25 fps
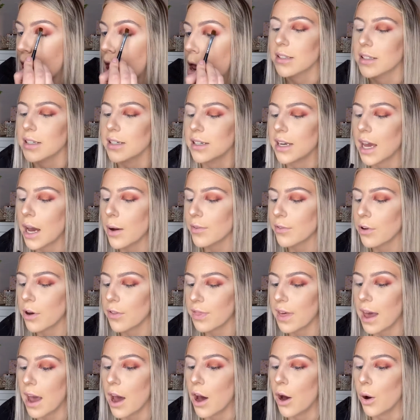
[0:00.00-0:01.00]
So now we've got
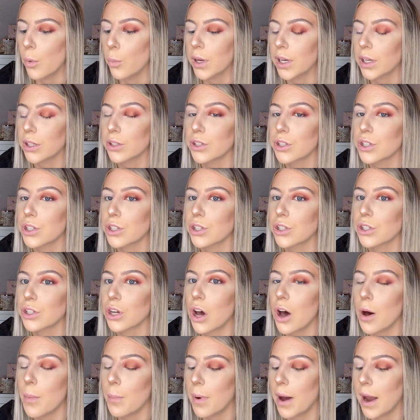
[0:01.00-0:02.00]
that on, we can
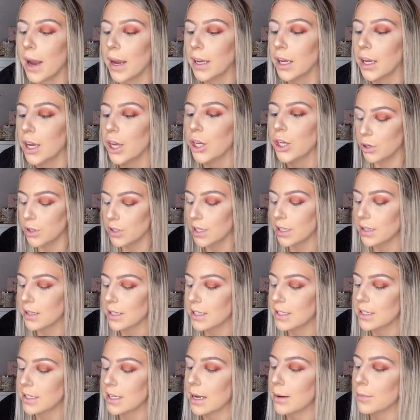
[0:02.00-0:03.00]
start by using the
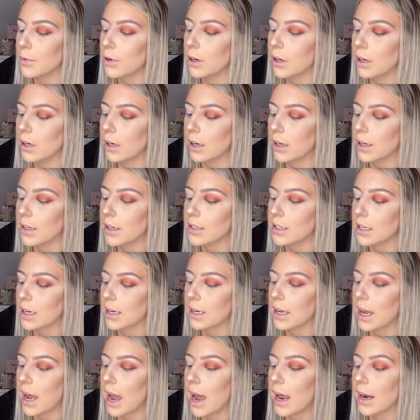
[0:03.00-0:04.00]
same colours
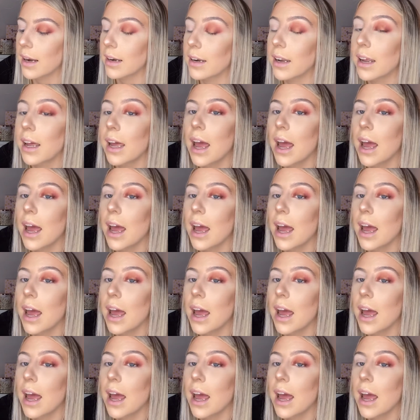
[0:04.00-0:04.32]
again